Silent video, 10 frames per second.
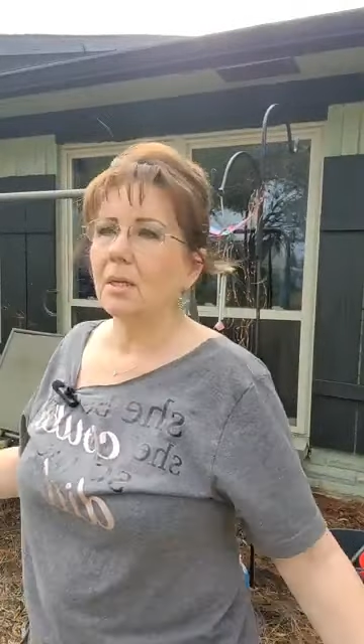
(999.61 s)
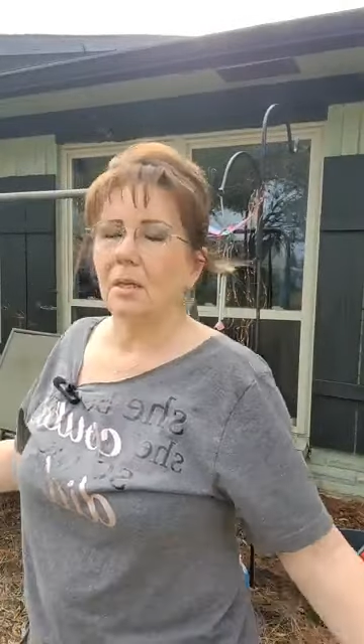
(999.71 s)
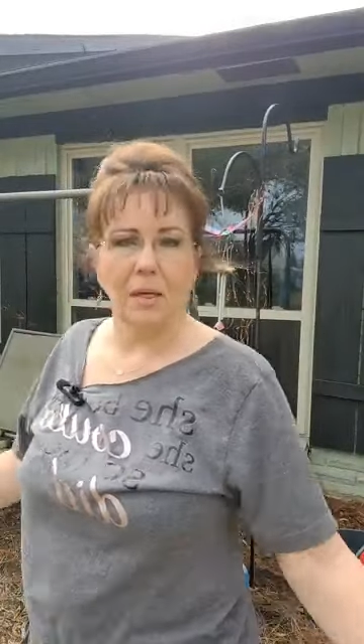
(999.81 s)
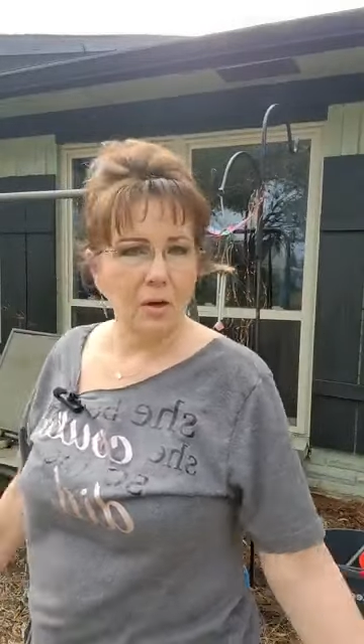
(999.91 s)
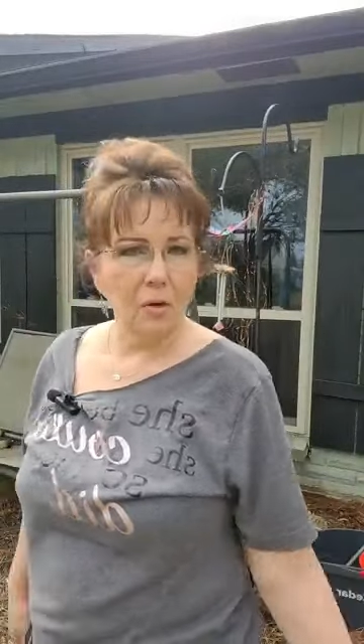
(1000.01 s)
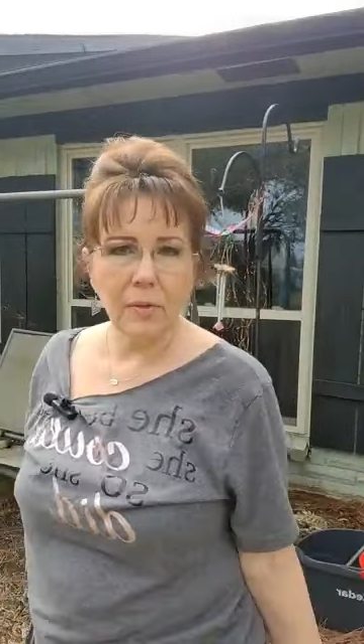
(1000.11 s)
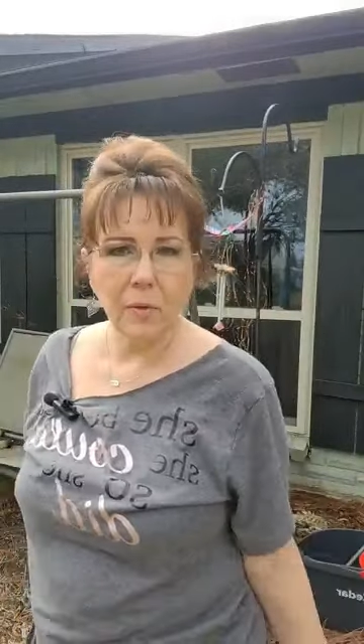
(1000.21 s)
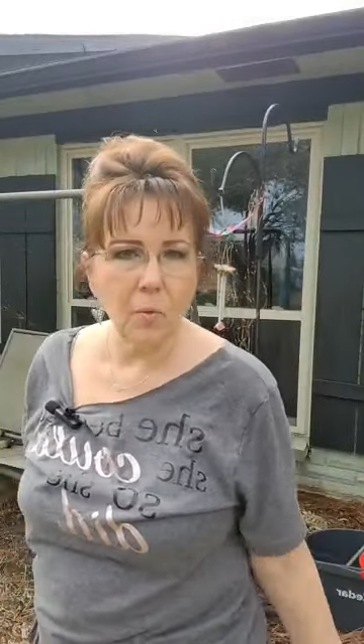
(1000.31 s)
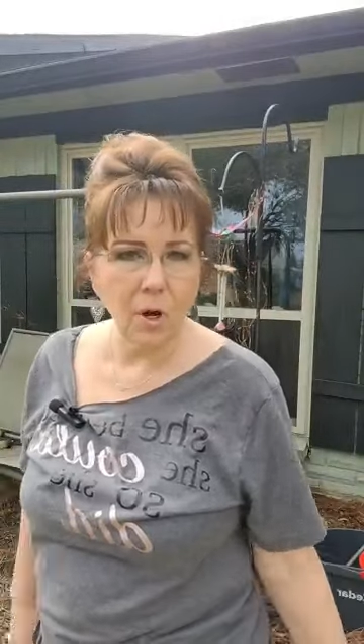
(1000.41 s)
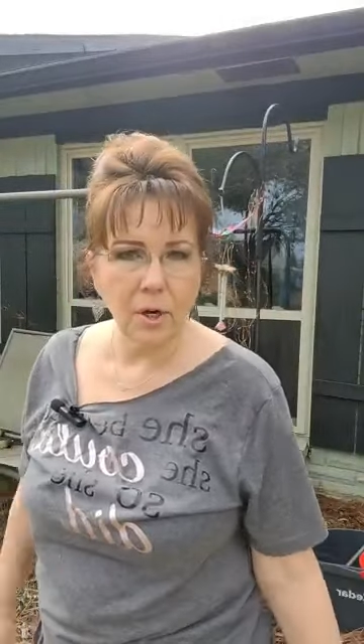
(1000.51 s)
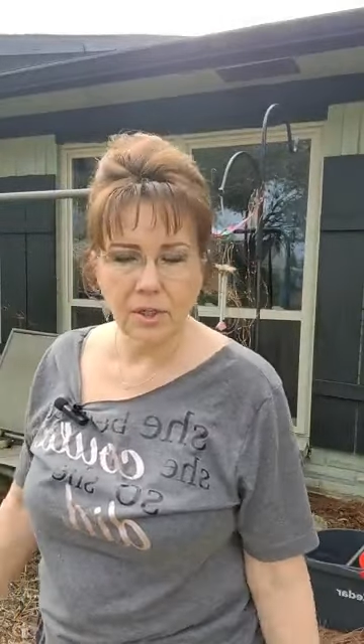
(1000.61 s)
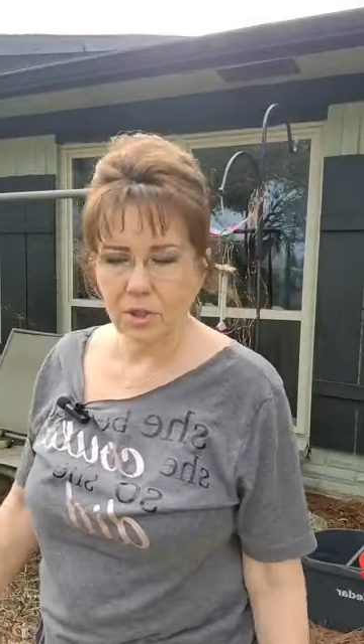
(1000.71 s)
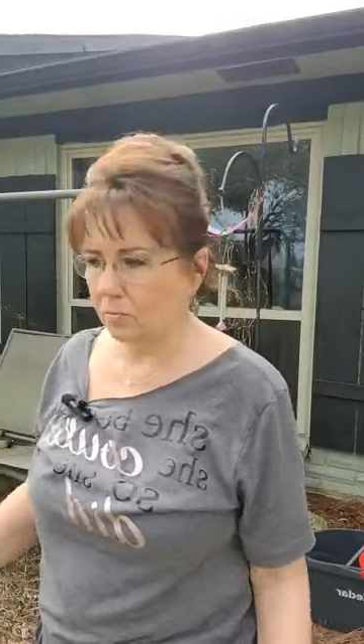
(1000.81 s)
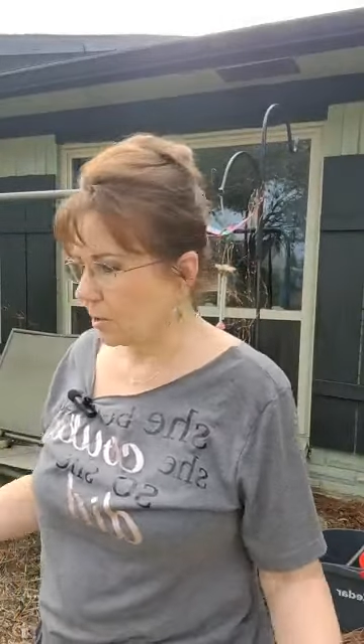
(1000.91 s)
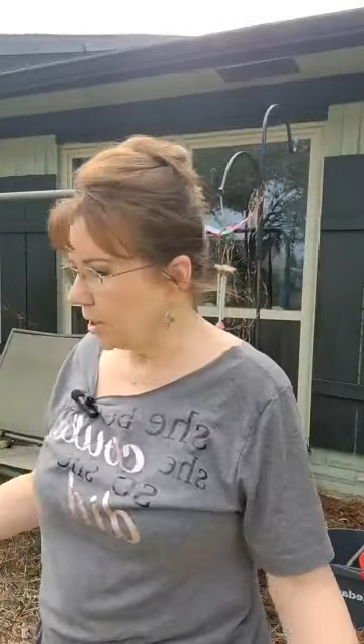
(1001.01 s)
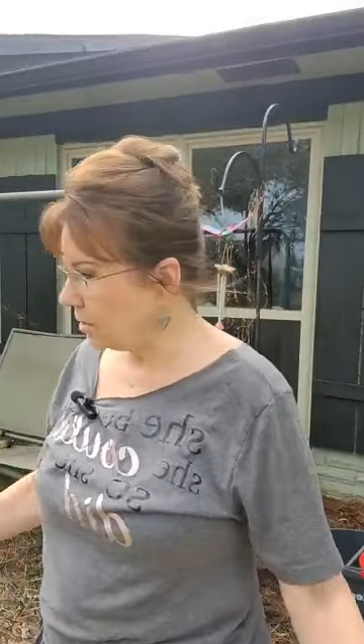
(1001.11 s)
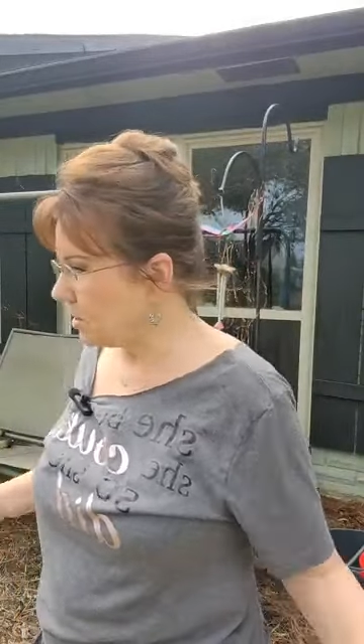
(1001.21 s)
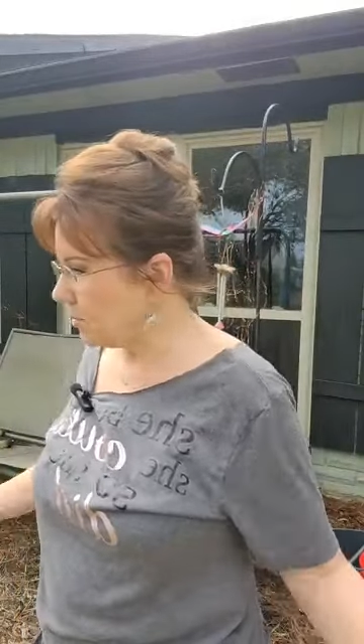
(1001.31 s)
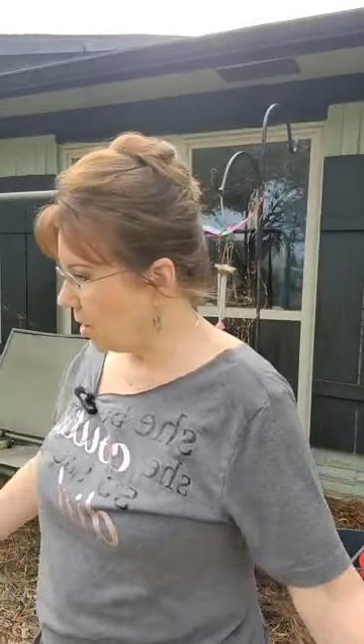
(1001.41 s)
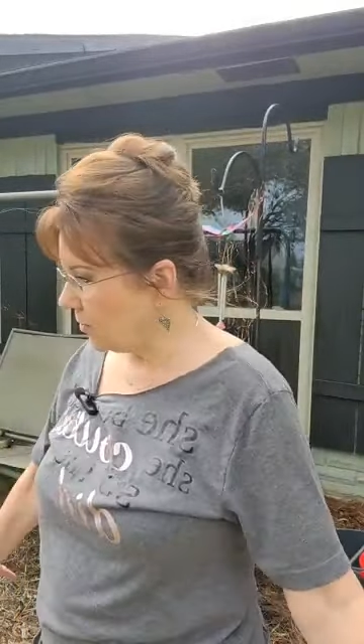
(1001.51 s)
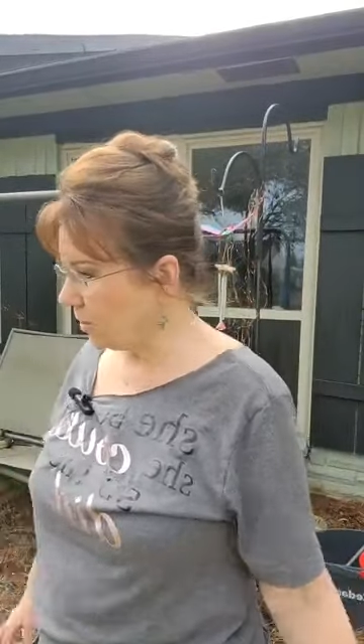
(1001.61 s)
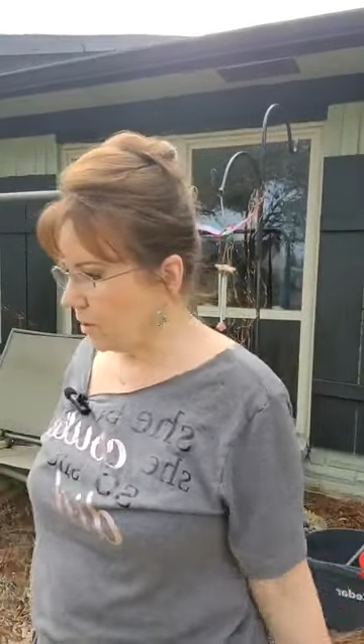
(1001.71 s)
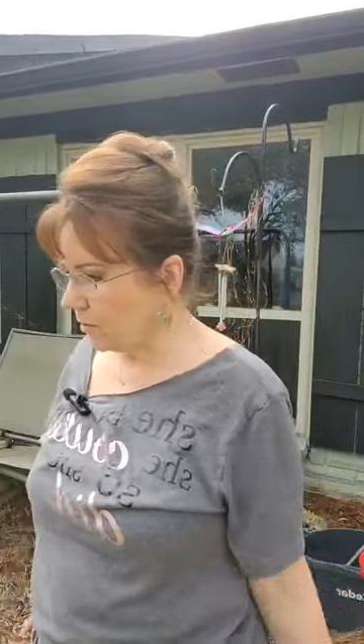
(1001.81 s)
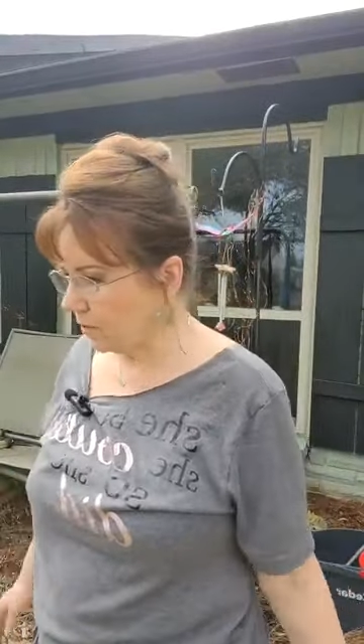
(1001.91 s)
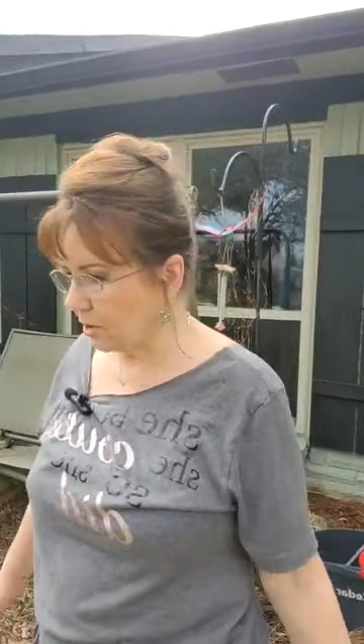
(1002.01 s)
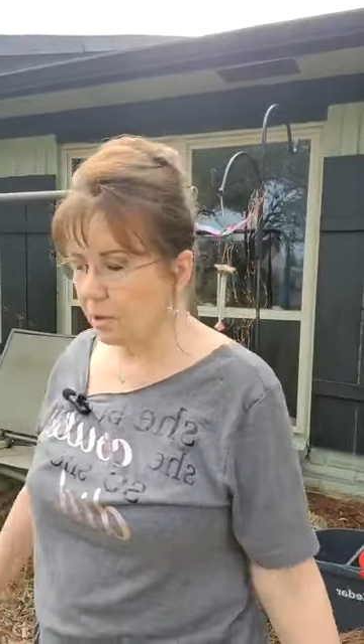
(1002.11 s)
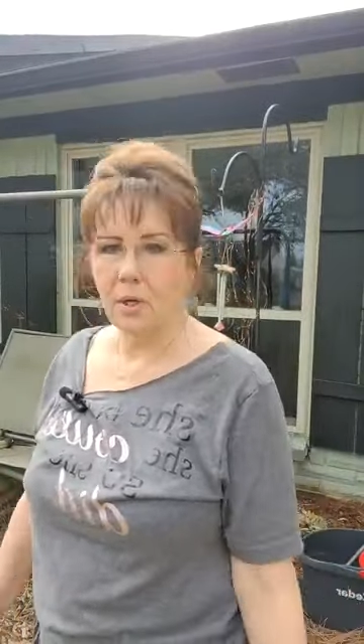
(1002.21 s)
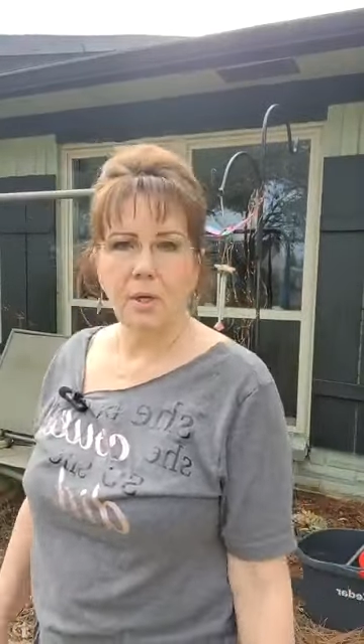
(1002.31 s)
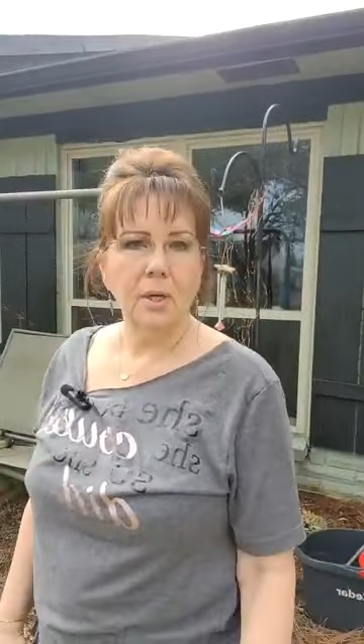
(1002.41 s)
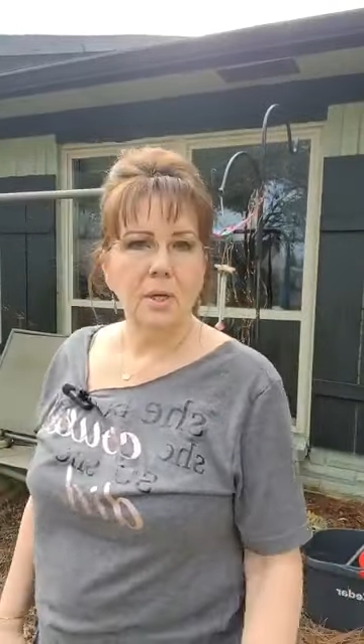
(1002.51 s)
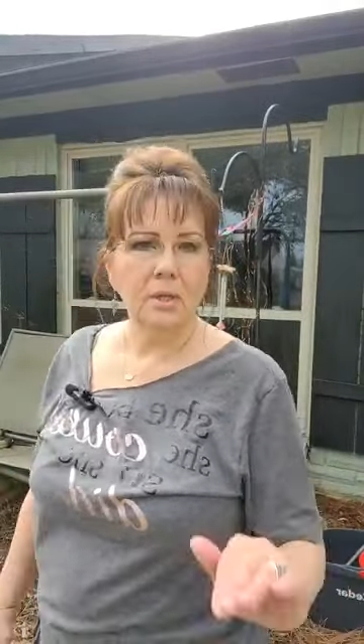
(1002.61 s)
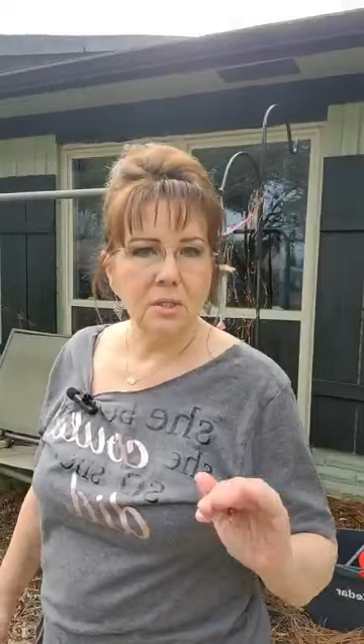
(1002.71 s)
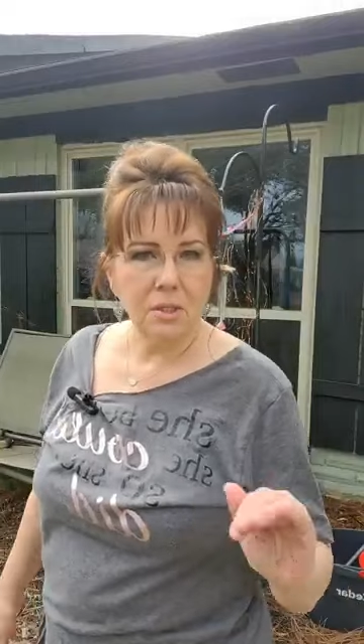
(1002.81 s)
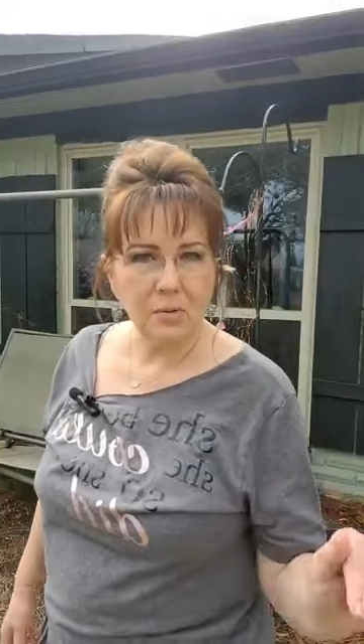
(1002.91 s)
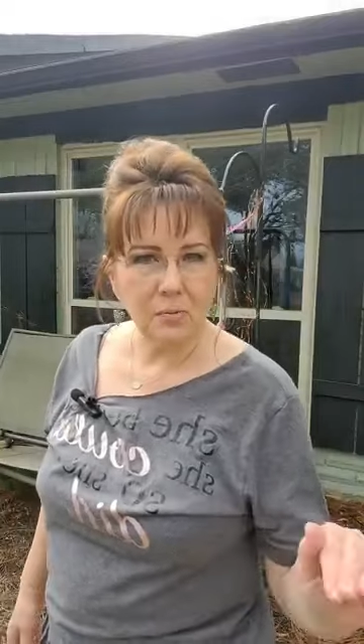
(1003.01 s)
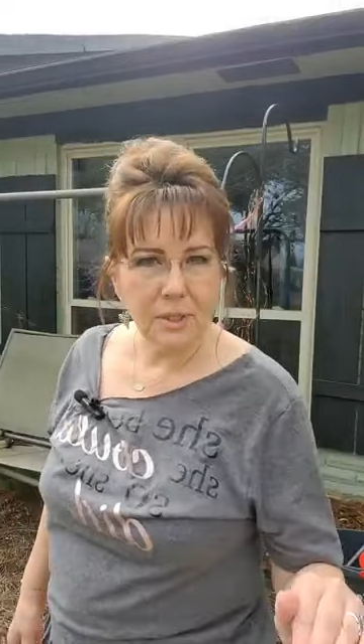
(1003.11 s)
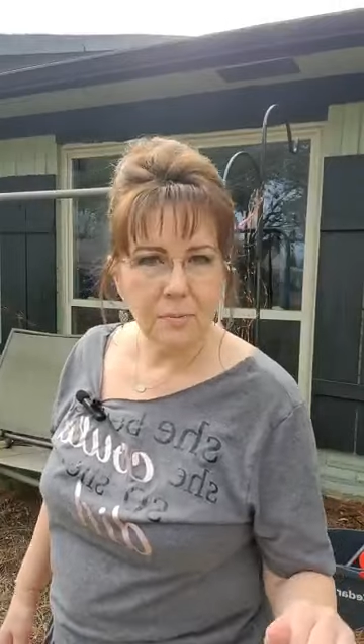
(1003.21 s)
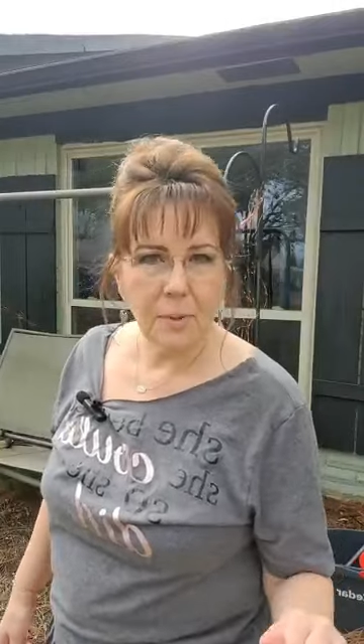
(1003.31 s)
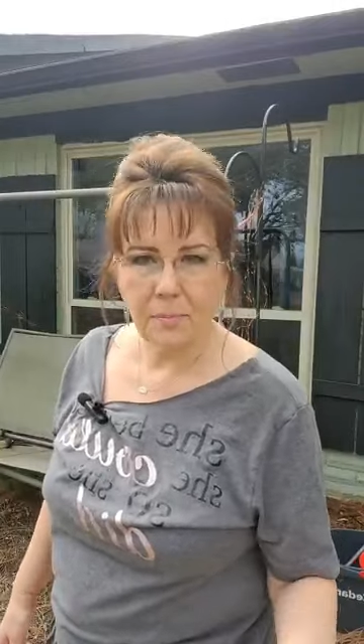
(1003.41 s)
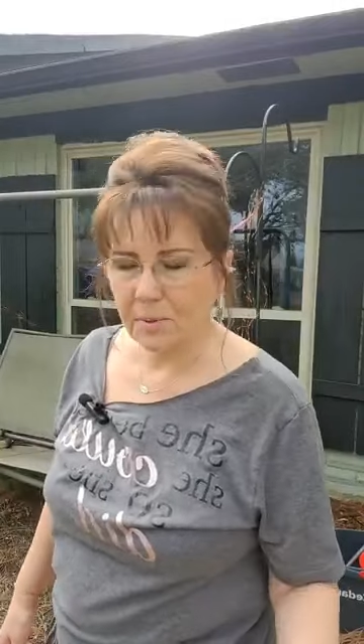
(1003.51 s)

Then go in the wash and reuse them over and over. Don't waste